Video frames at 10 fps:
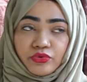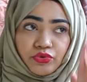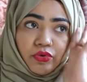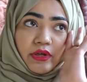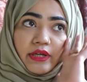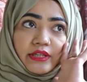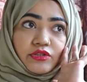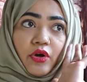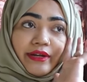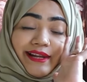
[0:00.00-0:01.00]
so
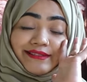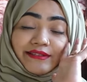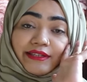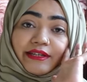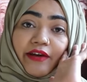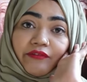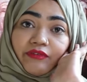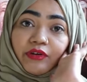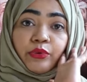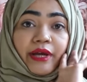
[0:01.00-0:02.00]
it's not necessary that
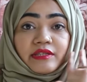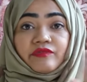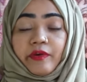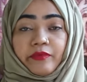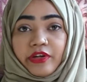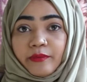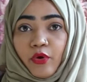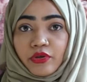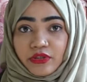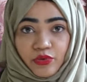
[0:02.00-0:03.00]
everyone who gets a February
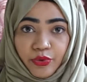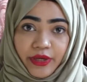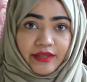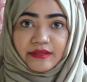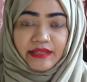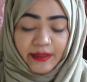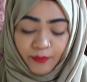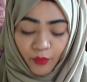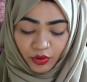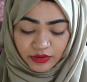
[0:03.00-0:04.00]
box is going to get the
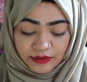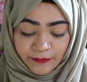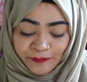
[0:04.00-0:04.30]
same box.